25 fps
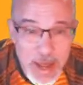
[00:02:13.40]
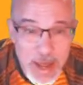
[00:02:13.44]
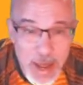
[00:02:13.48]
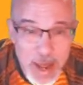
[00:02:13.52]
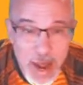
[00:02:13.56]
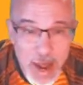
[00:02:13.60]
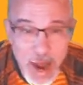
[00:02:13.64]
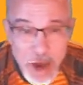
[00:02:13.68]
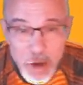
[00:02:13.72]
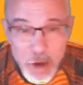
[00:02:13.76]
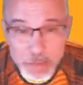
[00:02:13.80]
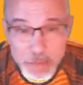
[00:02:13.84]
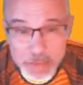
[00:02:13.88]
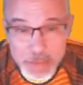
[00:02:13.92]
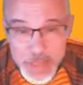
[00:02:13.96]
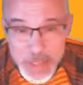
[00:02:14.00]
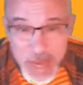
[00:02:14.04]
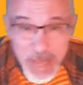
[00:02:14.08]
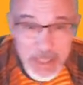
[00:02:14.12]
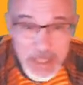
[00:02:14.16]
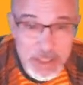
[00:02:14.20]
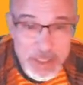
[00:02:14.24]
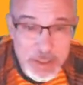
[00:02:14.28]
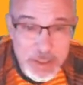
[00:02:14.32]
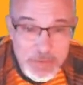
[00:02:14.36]
Our
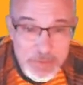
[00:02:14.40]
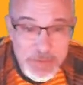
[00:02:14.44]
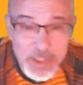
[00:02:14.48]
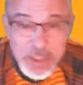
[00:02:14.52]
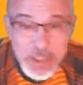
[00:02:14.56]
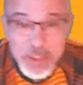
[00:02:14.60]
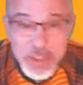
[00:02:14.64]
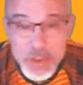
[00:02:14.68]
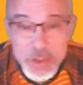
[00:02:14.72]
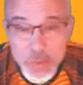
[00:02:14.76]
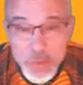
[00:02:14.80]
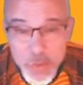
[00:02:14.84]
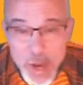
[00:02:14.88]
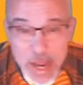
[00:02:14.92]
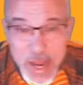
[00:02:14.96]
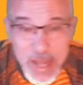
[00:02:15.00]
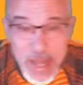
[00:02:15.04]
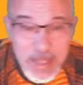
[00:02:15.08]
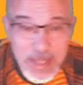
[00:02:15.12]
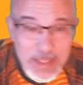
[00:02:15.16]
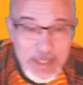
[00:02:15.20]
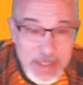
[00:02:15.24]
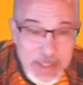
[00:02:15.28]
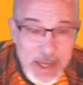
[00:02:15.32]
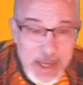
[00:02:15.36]
objective is to
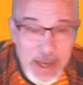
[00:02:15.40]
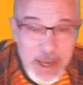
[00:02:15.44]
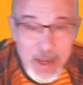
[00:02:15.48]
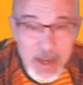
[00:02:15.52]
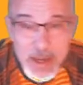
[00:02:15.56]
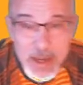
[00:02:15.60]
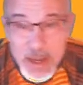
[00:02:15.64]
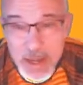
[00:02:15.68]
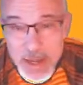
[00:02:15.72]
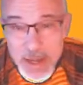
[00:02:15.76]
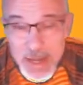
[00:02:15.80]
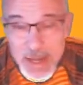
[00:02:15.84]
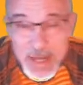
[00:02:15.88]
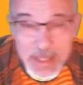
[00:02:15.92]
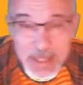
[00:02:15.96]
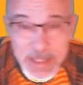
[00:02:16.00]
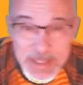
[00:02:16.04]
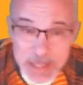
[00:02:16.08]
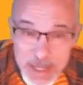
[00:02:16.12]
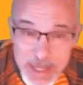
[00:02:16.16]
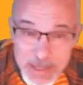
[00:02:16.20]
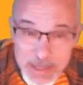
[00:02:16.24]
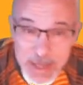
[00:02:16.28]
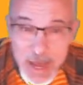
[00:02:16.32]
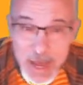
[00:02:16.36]
raise
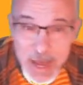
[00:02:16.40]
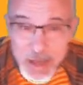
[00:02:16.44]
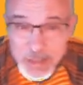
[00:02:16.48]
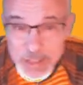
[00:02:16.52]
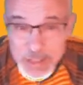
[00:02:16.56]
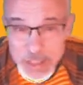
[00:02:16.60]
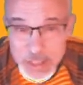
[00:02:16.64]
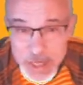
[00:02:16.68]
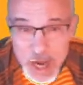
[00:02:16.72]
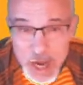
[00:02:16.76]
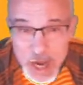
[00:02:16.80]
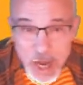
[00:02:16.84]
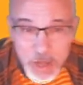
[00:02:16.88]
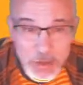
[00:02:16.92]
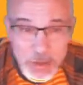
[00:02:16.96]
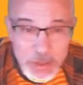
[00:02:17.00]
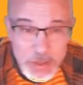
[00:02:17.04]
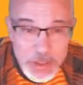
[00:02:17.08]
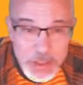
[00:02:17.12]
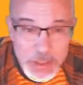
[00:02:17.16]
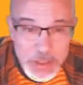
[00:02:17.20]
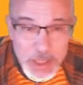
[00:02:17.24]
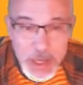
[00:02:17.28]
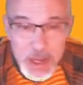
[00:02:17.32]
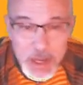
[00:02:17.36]

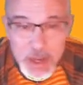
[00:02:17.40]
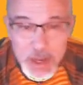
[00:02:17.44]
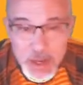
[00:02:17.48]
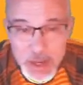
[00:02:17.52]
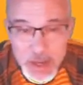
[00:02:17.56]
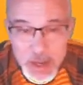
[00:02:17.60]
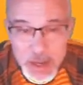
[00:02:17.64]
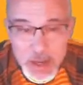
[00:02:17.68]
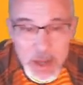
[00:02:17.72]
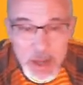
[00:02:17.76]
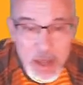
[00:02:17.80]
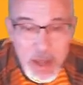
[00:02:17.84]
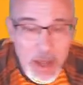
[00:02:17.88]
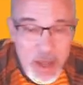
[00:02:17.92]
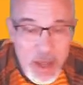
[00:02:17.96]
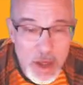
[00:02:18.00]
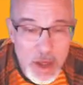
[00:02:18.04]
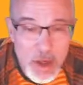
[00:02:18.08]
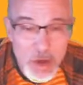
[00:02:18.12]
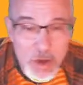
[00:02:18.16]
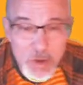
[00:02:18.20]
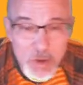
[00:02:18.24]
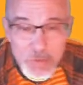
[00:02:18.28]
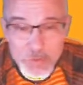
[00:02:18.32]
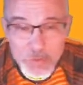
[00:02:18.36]
$10,000
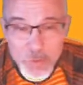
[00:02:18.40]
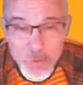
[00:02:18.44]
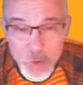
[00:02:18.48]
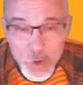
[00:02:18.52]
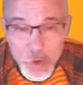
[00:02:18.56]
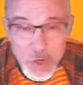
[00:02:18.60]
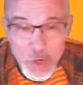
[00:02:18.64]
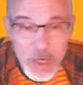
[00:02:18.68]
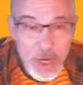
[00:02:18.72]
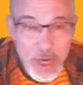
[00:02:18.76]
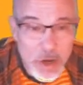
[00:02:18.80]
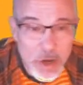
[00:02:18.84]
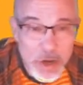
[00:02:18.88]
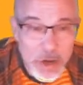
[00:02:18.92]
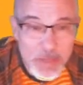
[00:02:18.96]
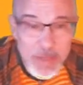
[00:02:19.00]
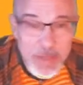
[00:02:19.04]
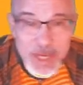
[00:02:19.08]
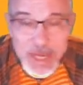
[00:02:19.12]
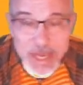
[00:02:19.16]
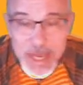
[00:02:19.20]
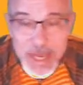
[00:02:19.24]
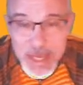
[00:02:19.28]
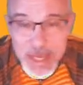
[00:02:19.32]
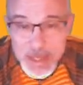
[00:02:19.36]
for Larry
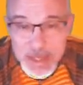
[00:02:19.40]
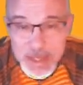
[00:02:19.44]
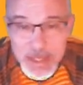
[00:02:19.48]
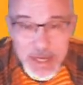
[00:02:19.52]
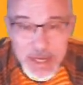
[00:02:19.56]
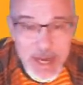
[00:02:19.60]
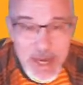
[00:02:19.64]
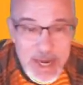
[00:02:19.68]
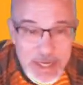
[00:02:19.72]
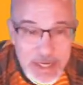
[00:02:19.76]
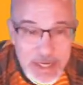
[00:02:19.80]
McKeithen and